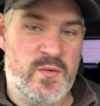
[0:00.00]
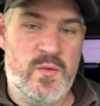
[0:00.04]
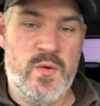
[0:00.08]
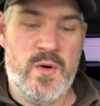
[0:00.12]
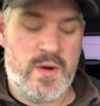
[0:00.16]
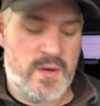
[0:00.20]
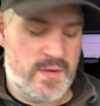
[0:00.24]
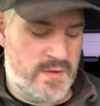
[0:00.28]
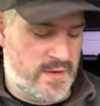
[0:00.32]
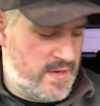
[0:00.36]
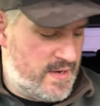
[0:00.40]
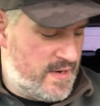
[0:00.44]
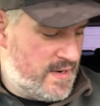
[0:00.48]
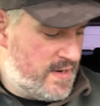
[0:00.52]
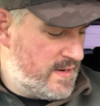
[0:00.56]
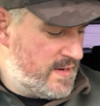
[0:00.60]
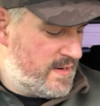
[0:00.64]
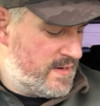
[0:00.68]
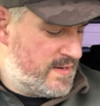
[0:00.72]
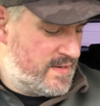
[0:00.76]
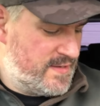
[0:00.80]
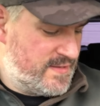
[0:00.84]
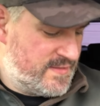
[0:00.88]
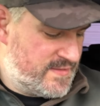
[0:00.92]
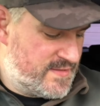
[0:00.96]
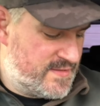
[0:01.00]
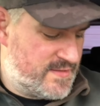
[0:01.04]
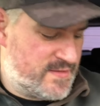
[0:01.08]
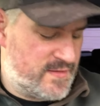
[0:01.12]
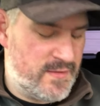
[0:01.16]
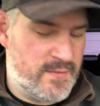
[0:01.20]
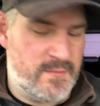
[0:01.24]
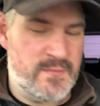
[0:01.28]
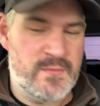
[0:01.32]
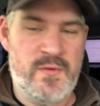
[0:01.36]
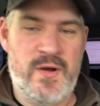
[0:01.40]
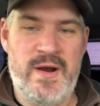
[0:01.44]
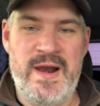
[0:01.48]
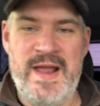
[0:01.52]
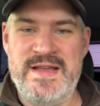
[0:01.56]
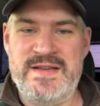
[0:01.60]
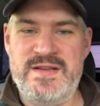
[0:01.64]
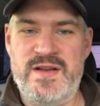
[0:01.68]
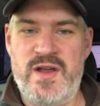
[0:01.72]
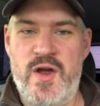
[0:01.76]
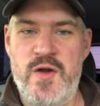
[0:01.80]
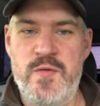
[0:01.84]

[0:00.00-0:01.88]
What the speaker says: One is my last